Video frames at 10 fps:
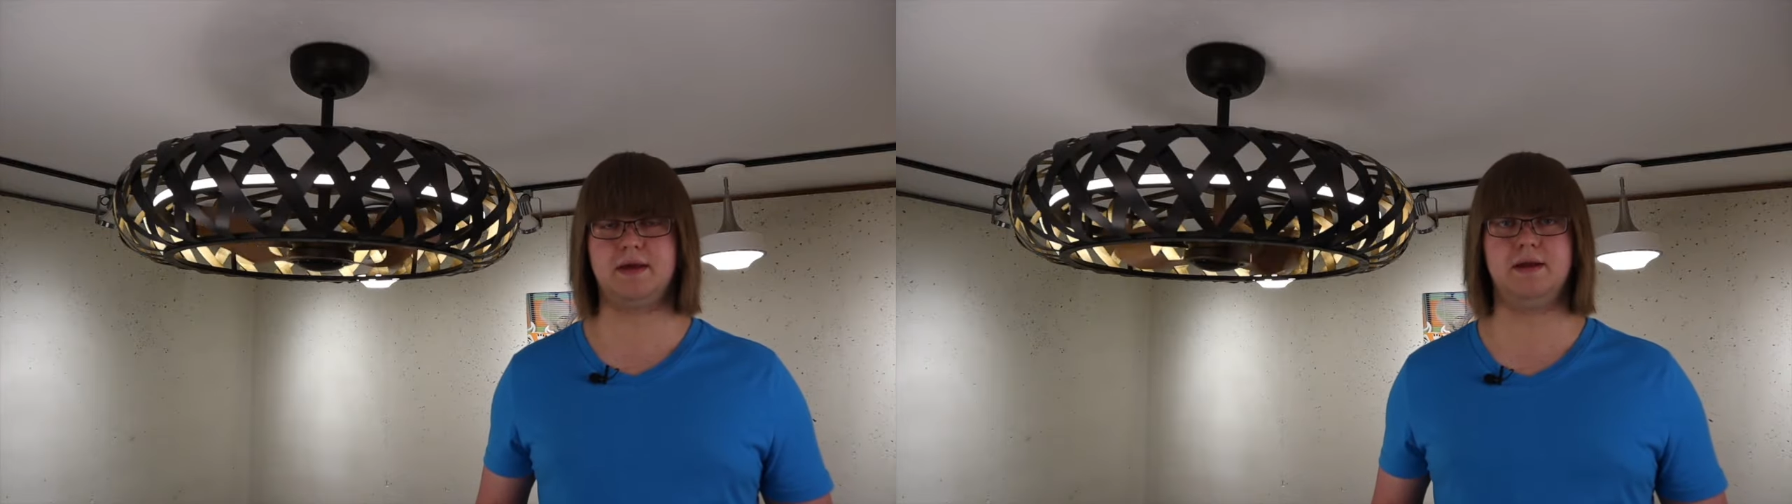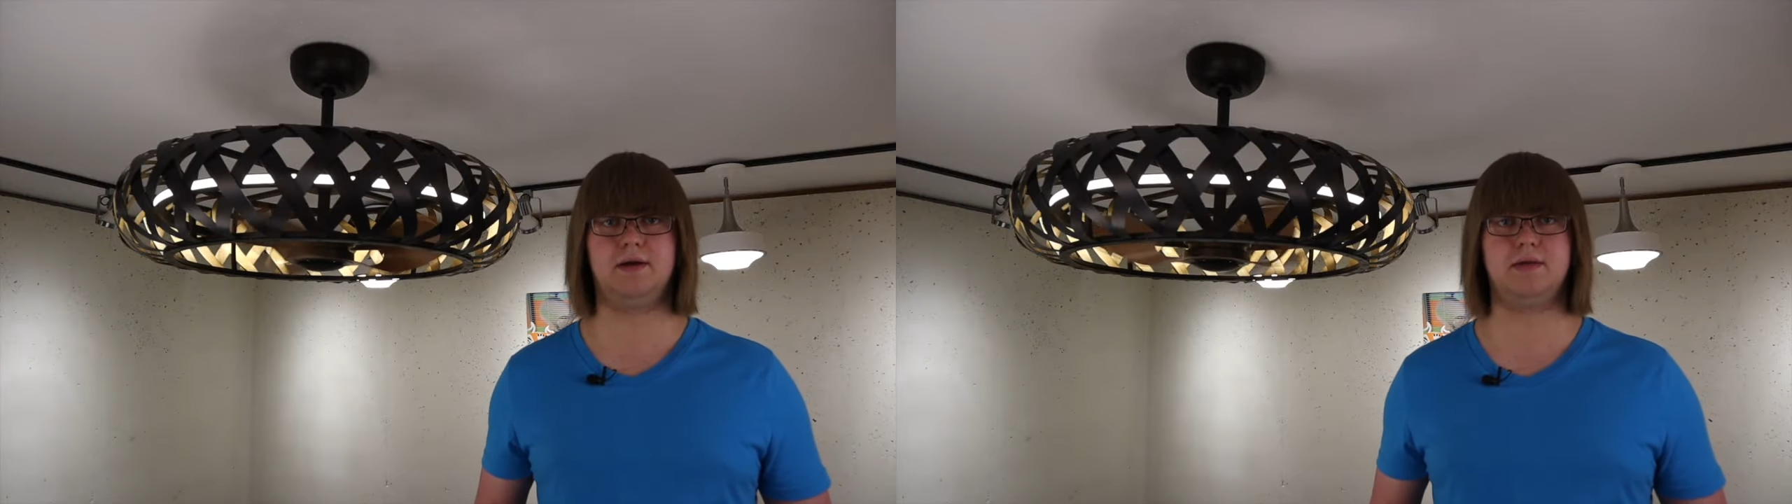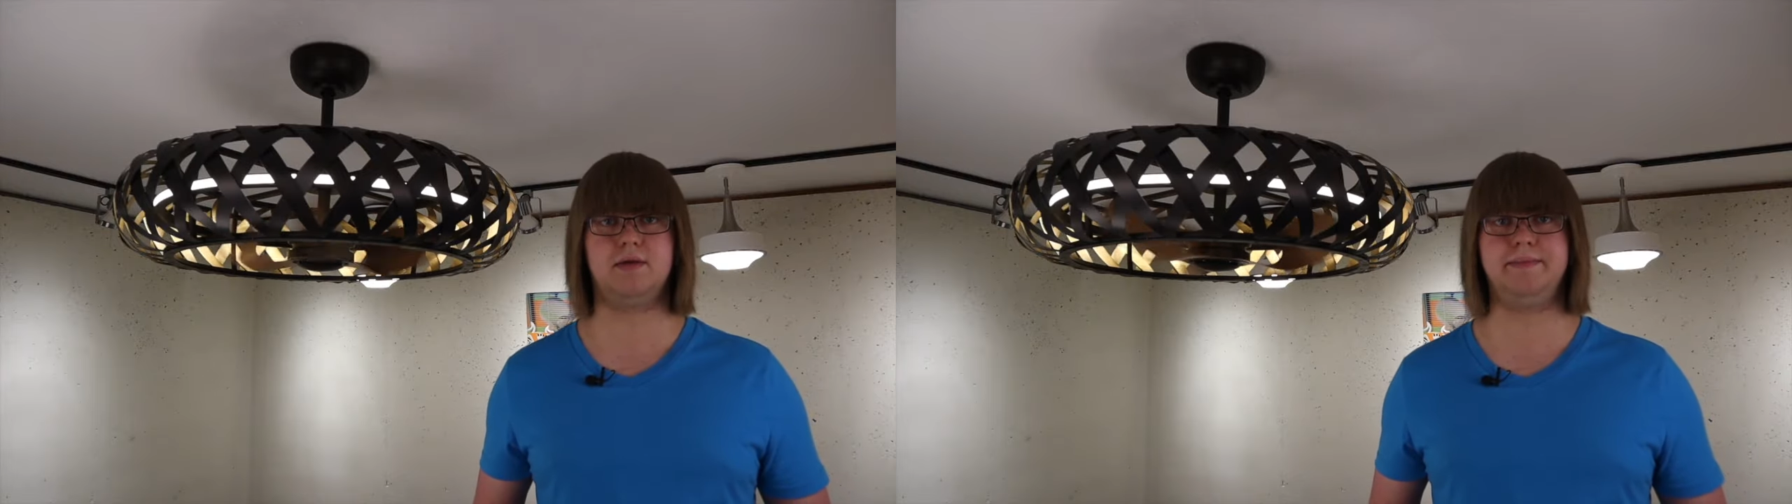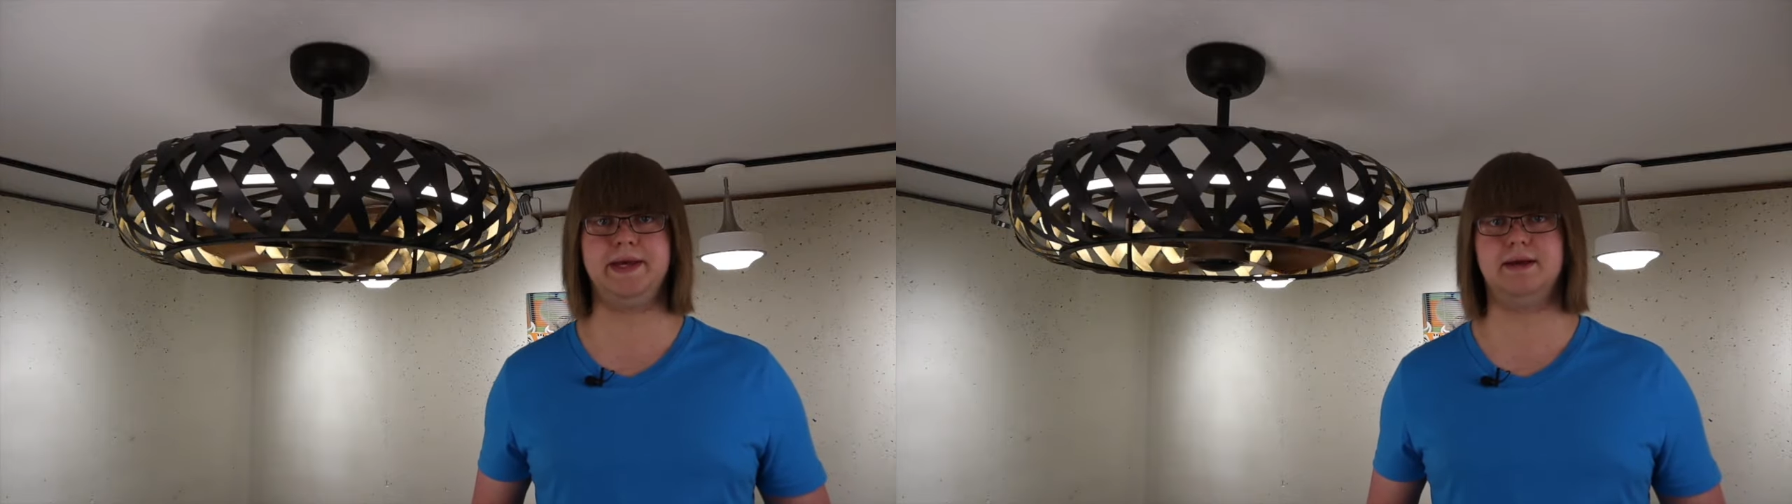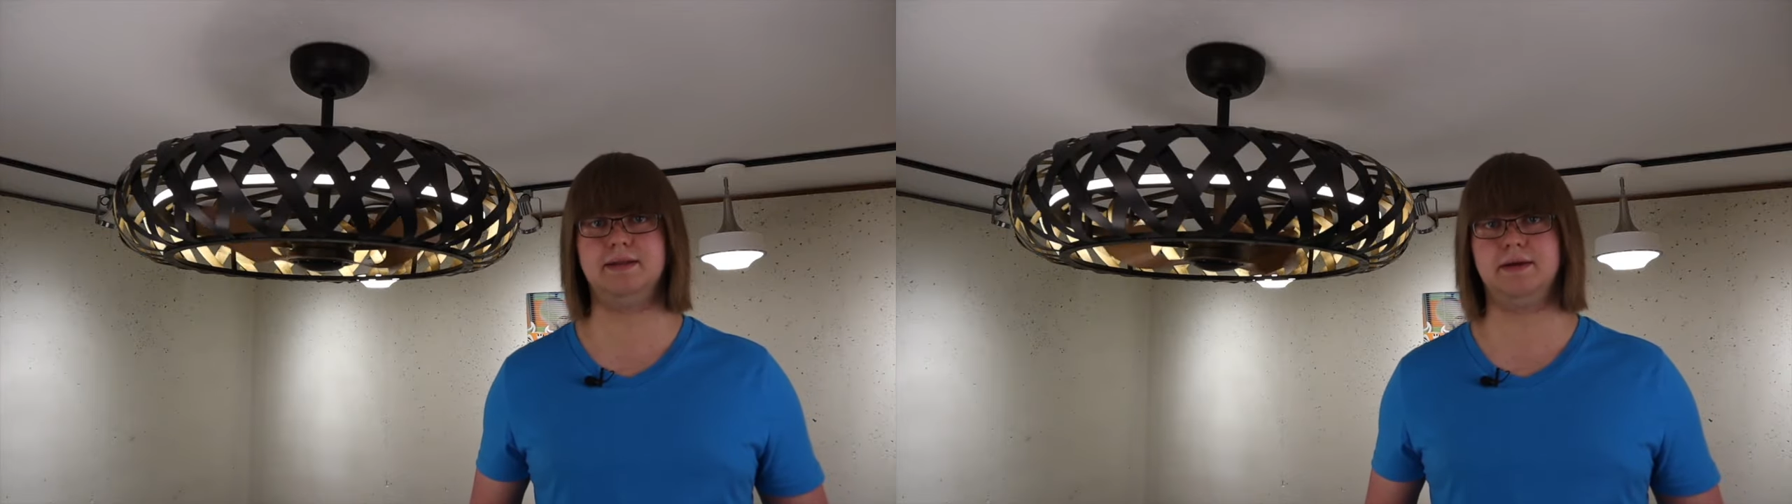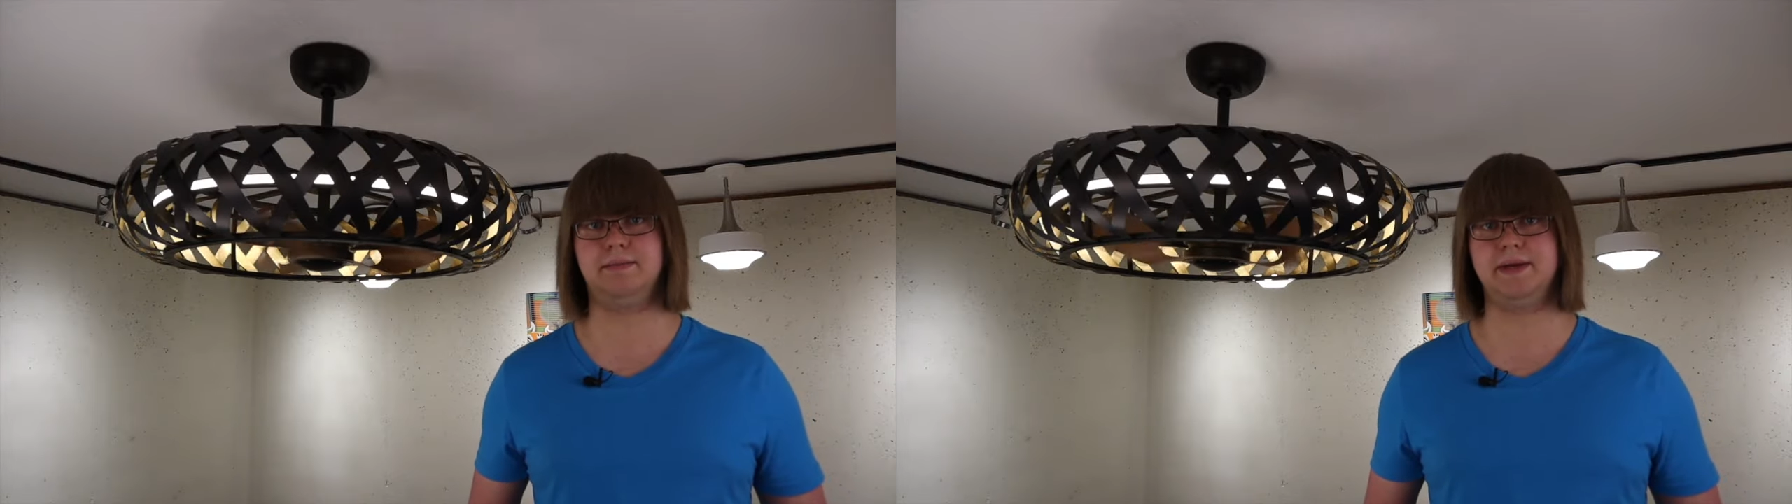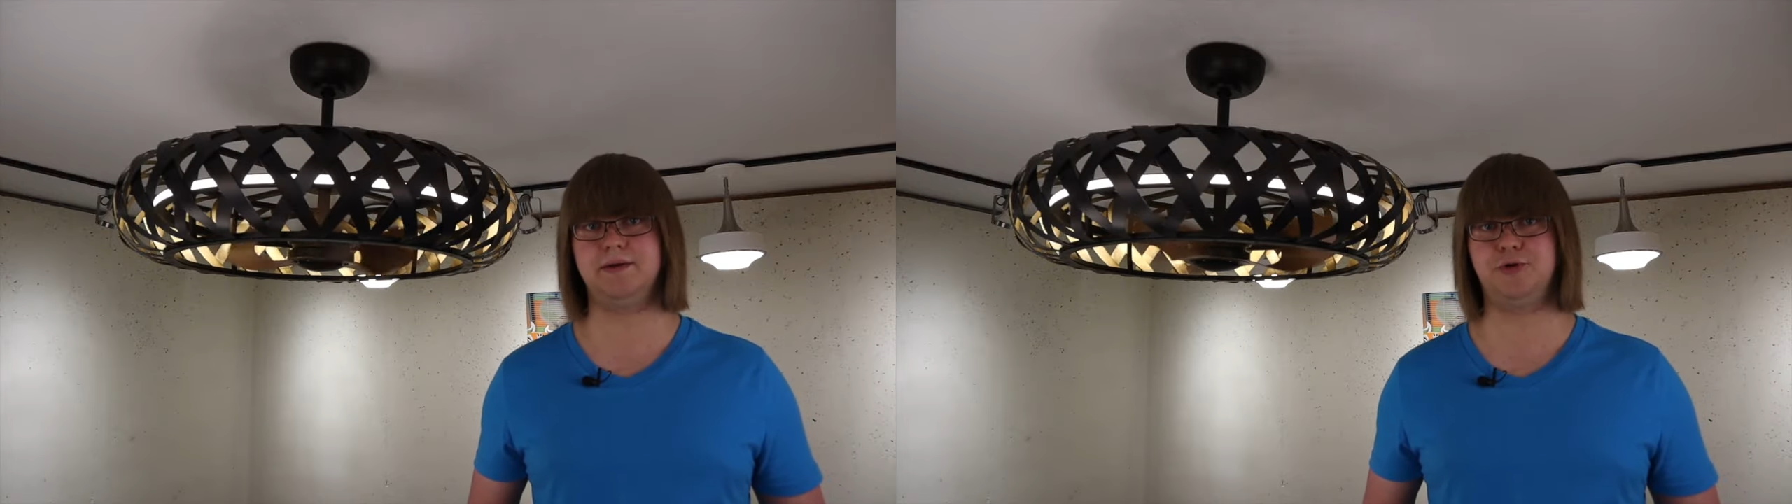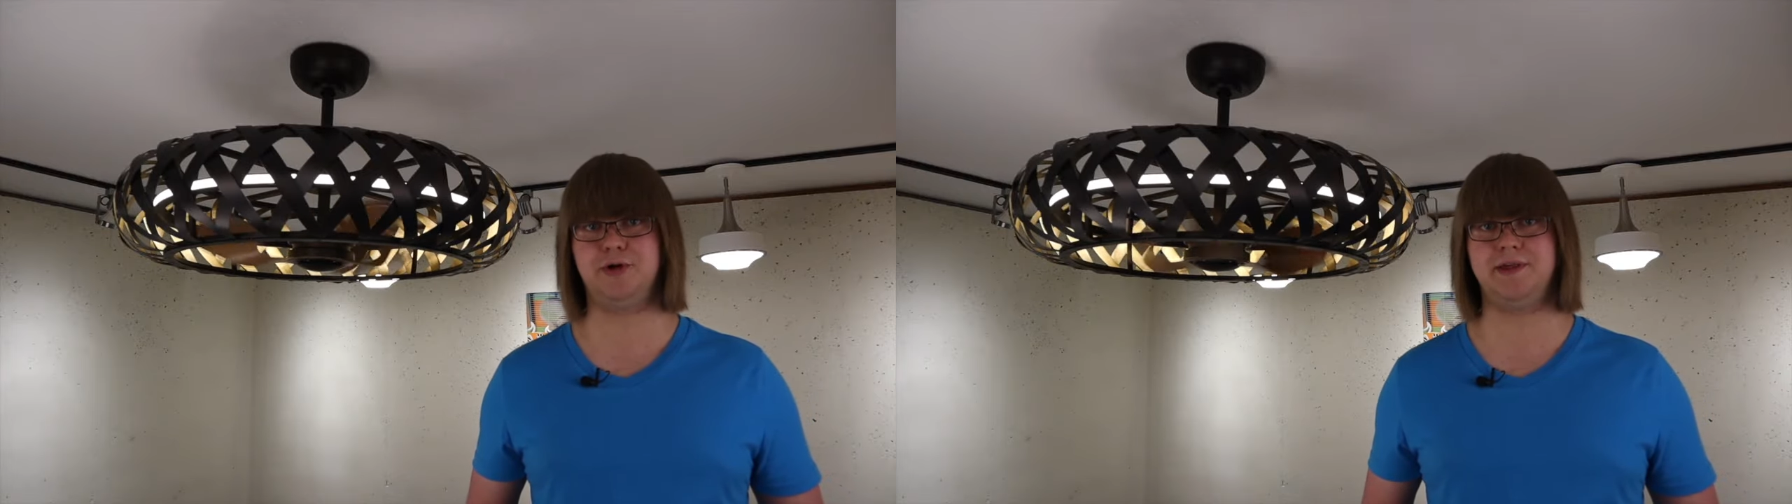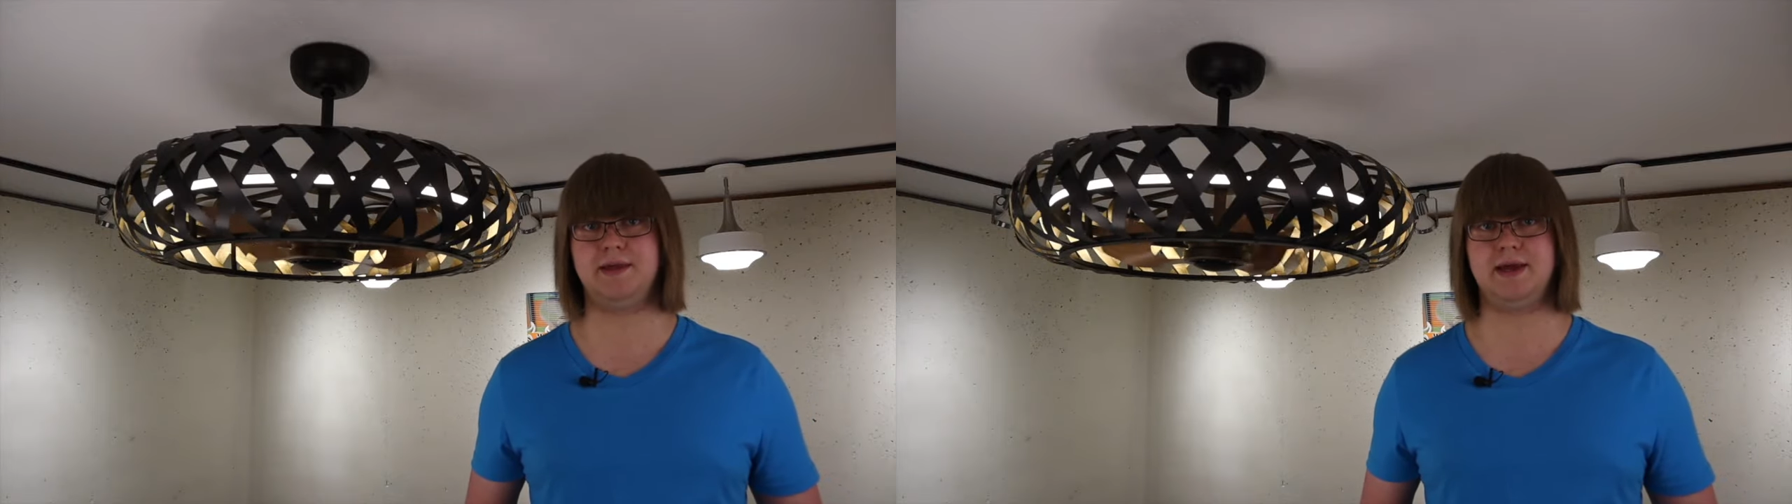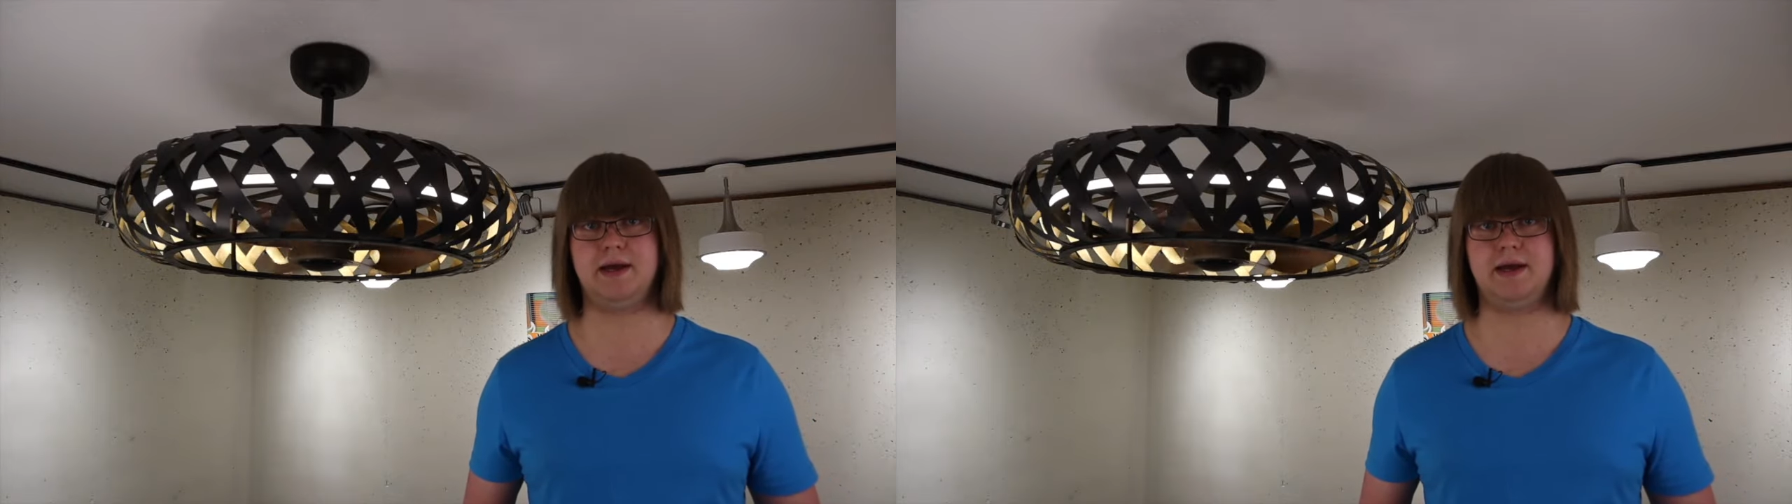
can also be a little bit noisy at